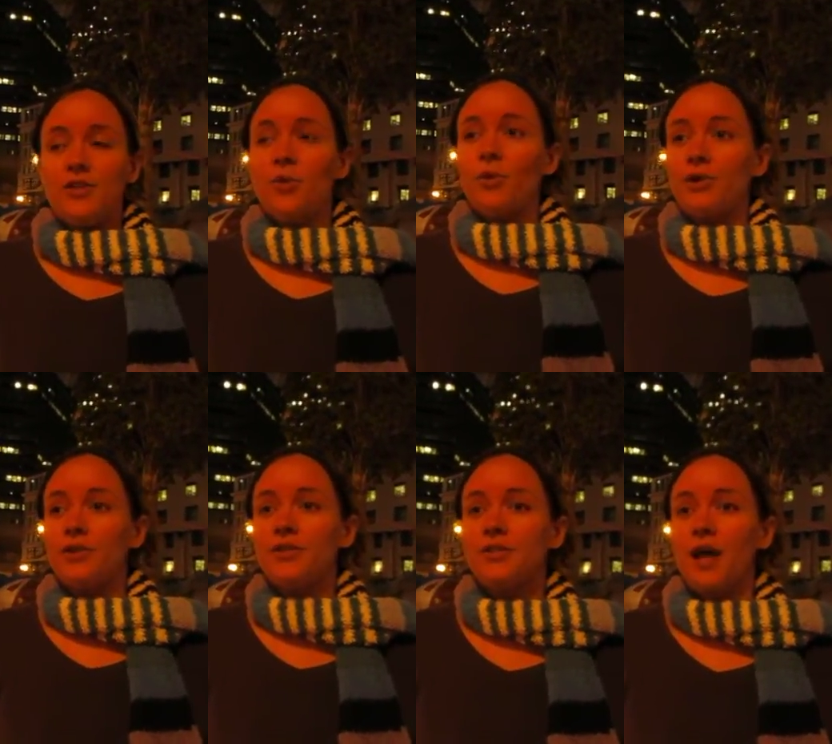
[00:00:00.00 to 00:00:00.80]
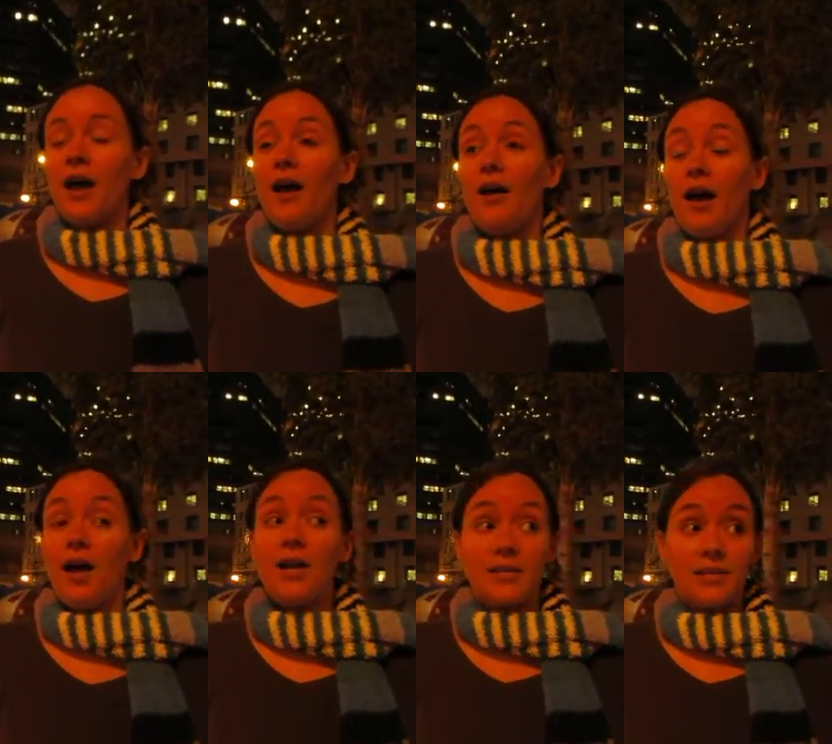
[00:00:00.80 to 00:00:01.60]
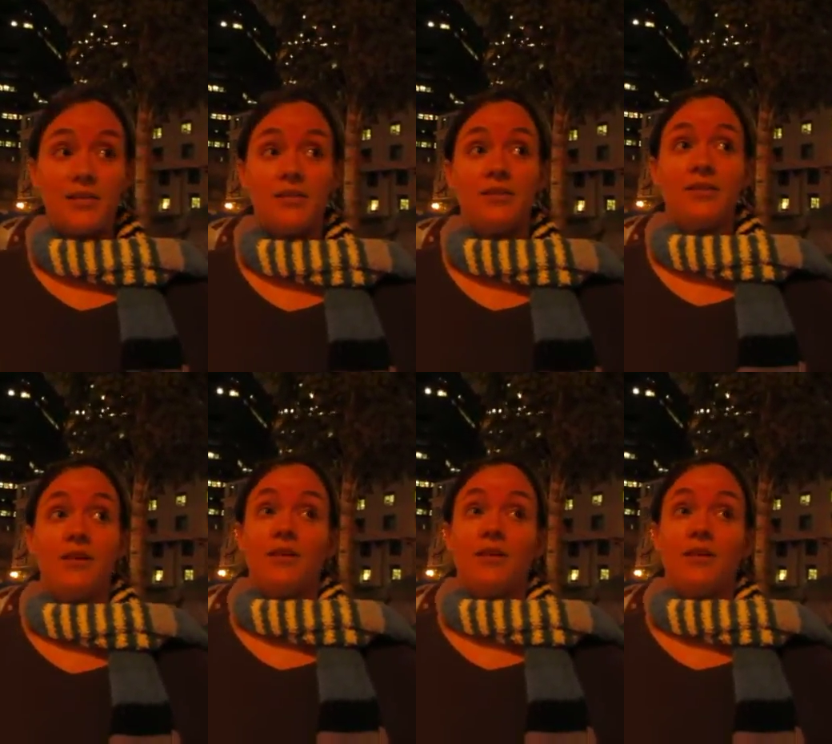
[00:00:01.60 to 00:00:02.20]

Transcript: towards us.